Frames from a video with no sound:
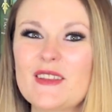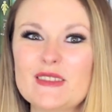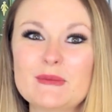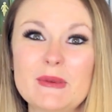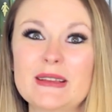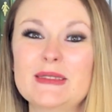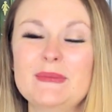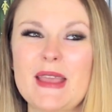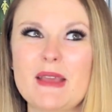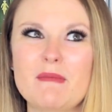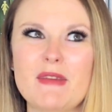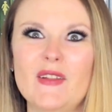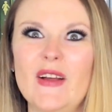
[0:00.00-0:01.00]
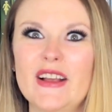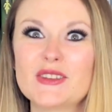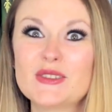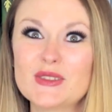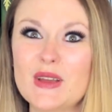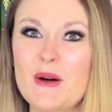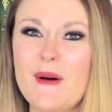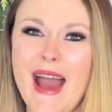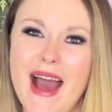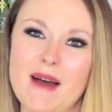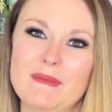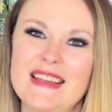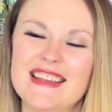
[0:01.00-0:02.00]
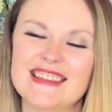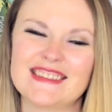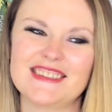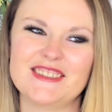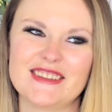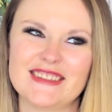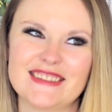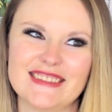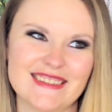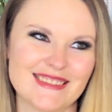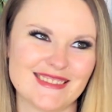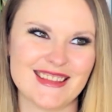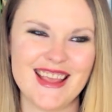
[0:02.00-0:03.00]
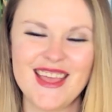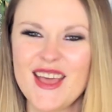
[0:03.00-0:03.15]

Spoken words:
This book is making me like so happy because it just is